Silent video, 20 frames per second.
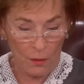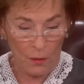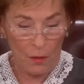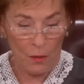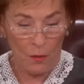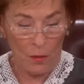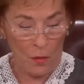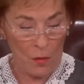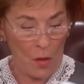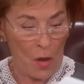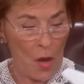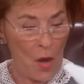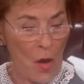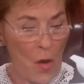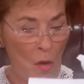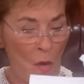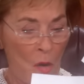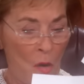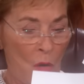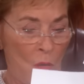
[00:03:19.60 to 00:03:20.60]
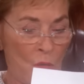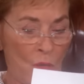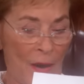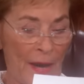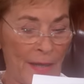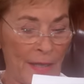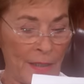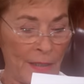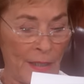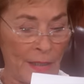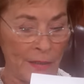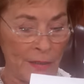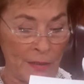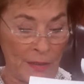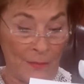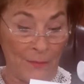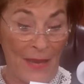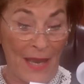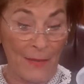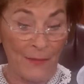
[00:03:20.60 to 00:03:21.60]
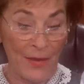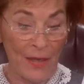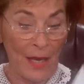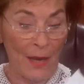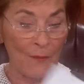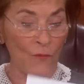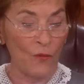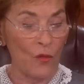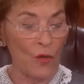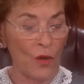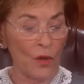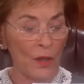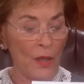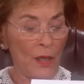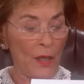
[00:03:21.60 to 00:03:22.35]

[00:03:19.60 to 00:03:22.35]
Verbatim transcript: A thousand. Uh, all righty, let's see. Maybe I'm wrong.